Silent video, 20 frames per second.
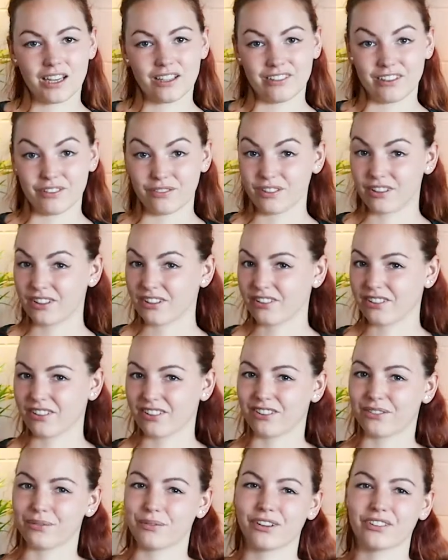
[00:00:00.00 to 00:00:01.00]
Reverse
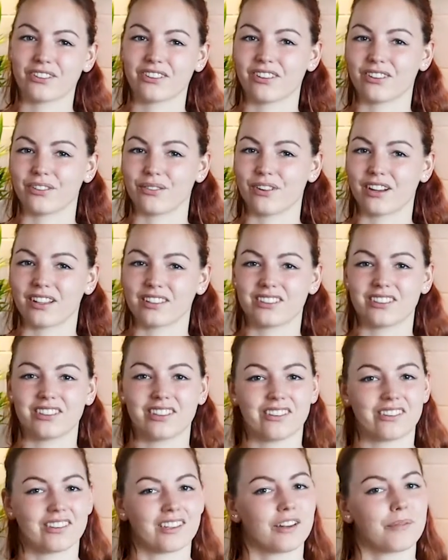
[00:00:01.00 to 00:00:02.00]
osmosis water
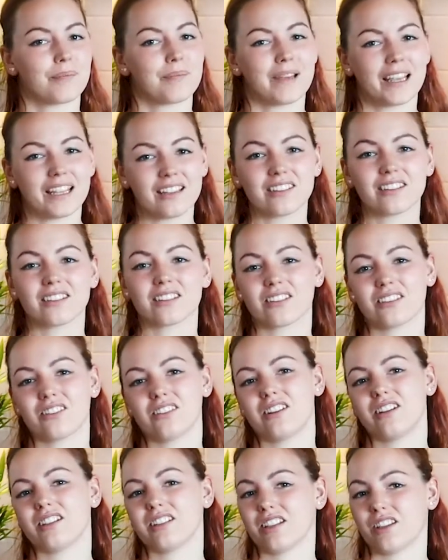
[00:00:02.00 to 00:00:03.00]
is an amazing
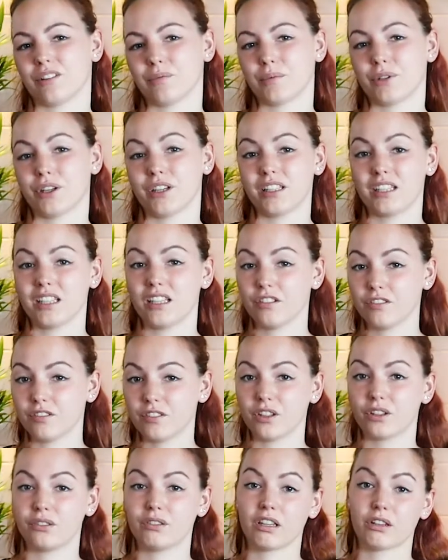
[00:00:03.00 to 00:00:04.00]
starting point if
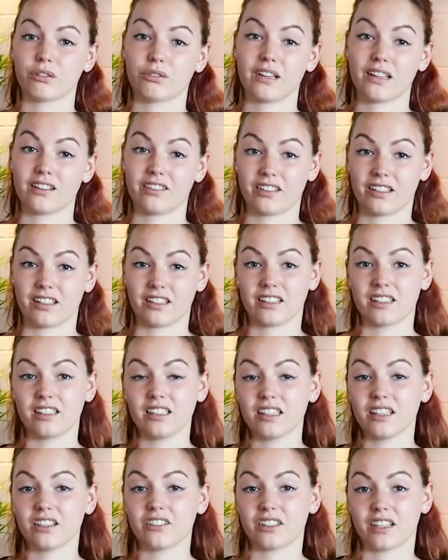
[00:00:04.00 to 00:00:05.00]
you're requesting
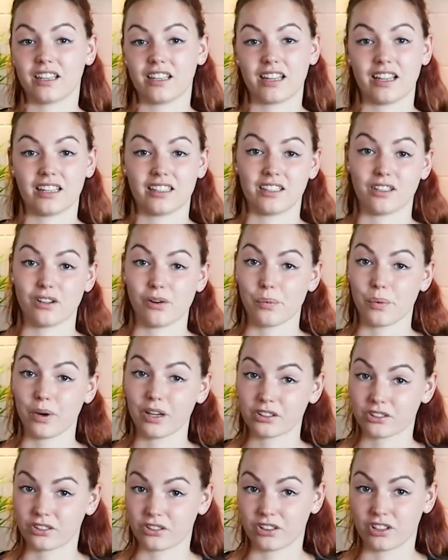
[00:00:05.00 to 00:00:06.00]
clear and ideal
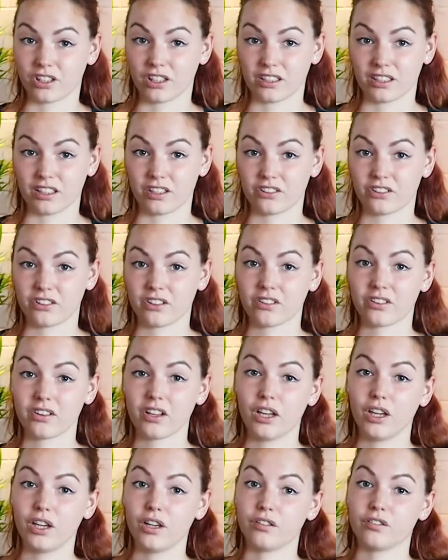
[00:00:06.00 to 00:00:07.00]
water conditions
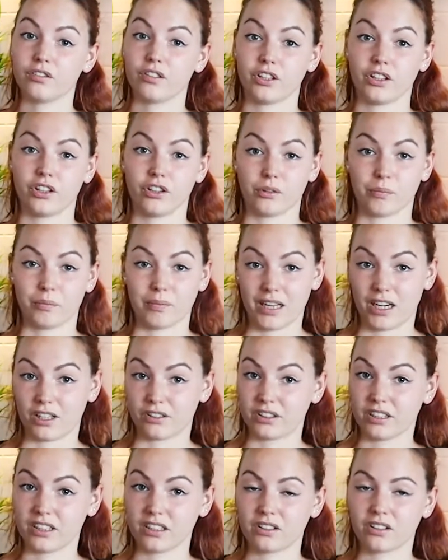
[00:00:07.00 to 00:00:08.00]
for your
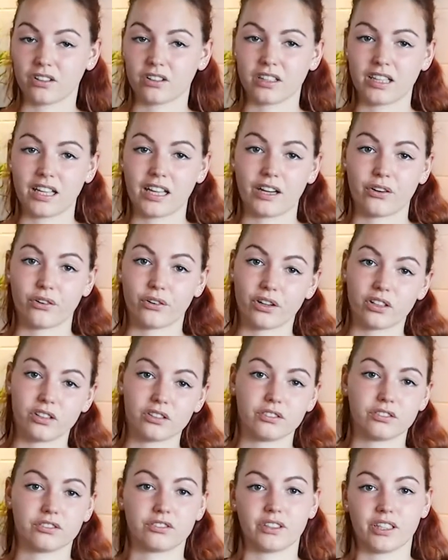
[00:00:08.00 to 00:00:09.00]
marine
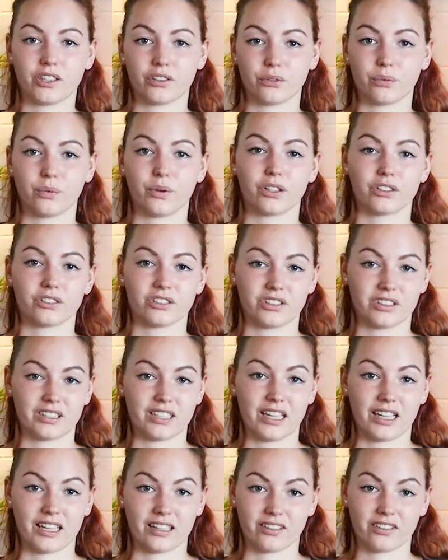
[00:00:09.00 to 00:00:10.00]
or freshwater
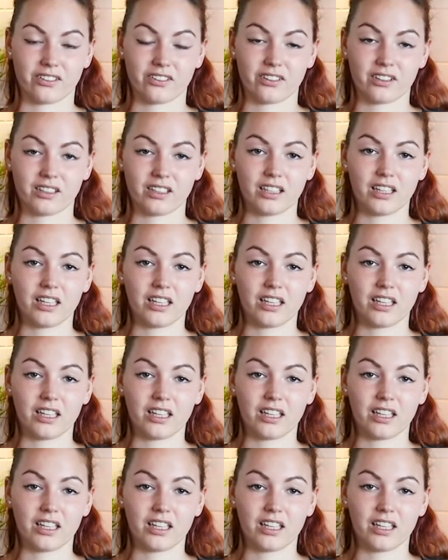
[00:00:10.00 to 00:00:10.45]
tanks.